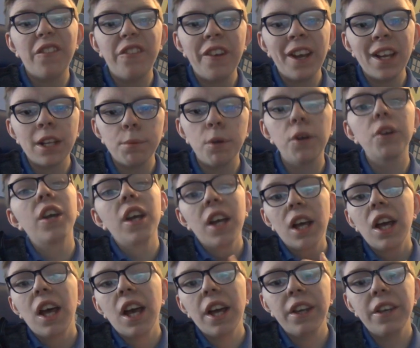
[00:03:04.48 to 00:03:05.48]
on Facebook
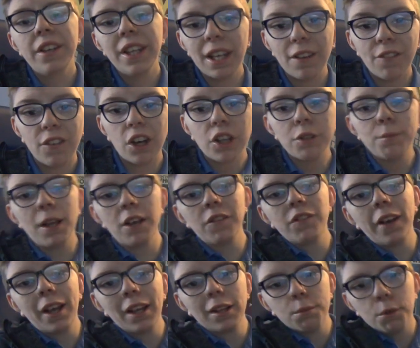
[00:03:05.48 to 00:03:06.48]
and he follows me on
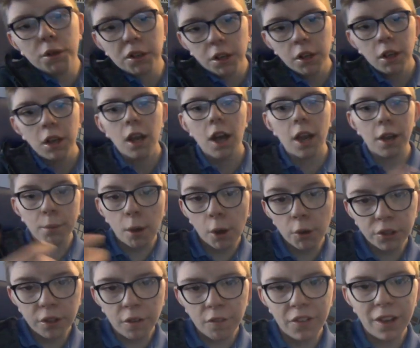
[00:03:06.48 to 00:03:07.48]
Facebook. And I
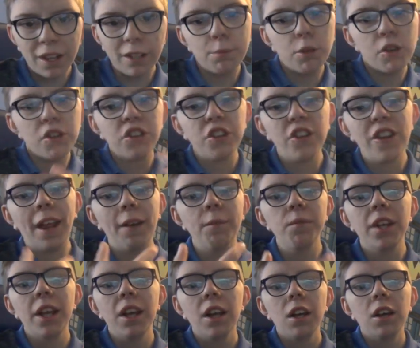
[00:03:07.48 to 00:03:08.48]
post it on Facebook so
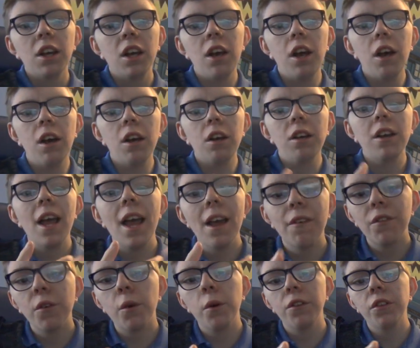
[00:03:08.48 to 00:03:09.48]
then
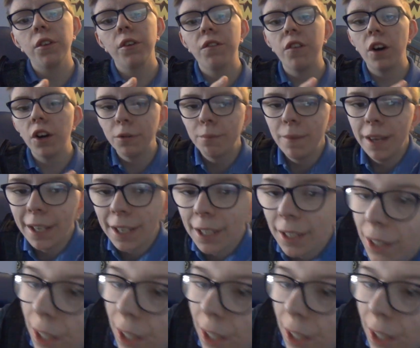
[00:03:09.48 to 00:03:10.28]
everyone that follows me